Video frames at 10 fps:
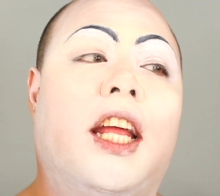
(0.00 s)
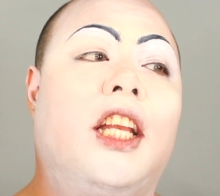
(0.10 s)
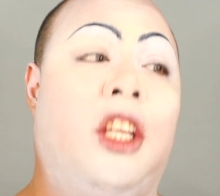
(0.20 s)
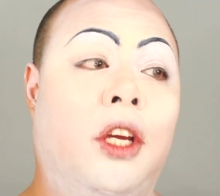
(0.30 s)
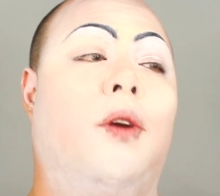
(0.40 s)
I
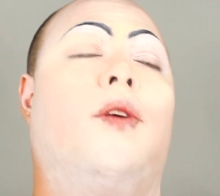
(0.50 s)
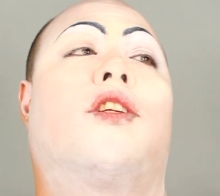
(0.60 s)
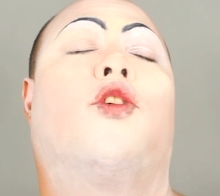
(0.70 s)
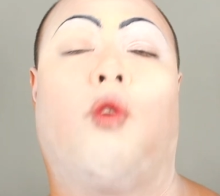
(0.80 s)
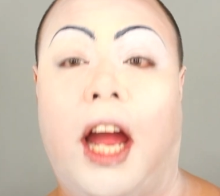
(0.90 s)
didn't
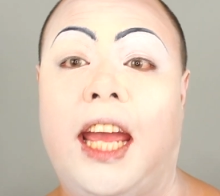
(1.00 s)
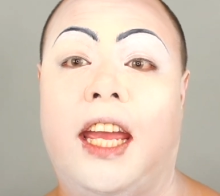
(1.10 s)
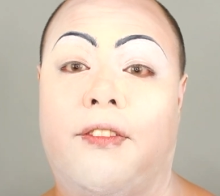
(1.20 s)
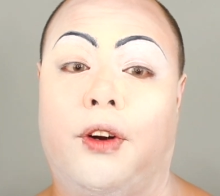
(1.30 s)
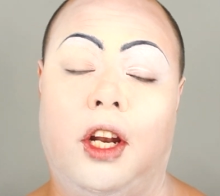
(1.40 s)
use
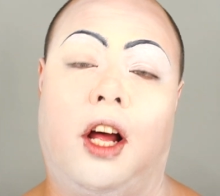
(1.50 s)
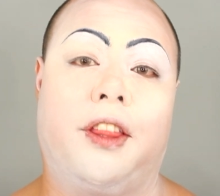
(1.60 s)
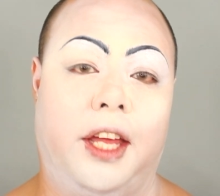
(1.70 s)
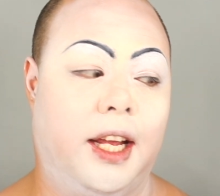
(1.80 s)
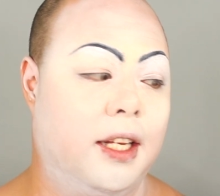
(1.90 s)
gray for a lot
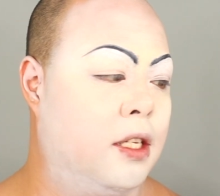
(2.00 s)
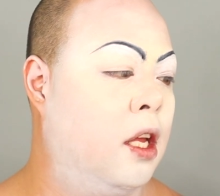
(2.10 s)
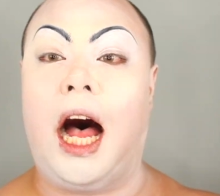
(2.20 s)
of things.